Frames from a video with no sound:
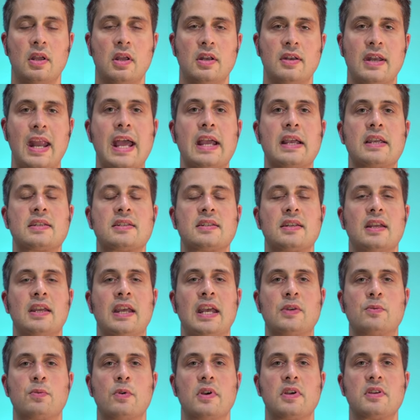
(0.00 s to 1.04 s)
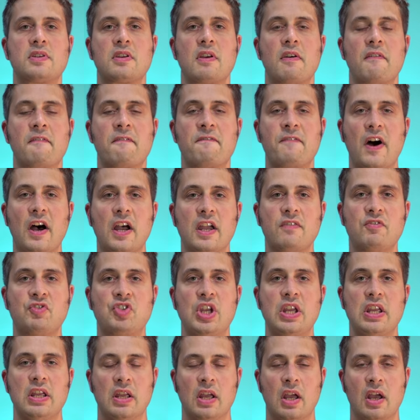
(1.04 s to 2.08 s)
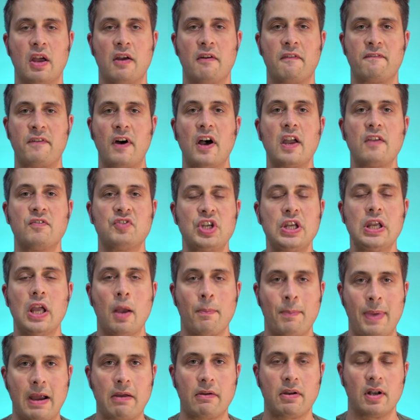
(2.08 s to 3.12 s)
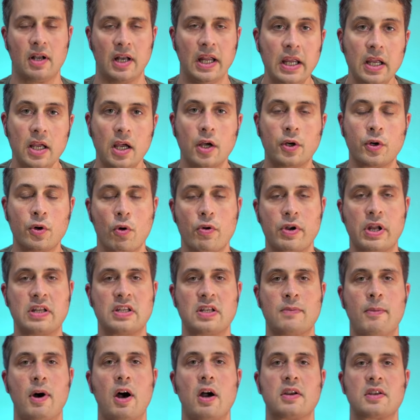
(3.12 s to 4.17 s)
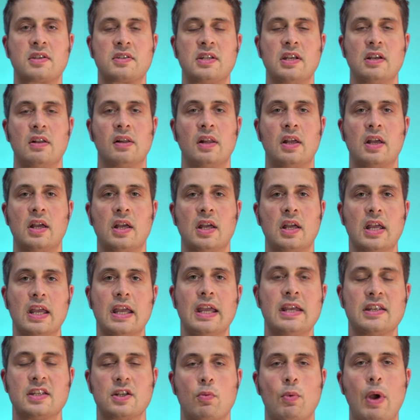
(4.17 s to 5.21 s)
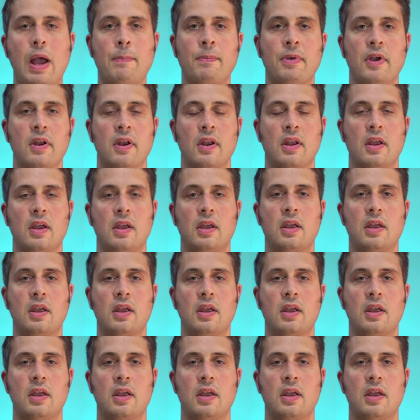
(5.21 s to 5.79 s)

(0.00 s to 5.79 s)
Next, it was 5G. 5G, apparently, according to Mark Steele, is a weapon.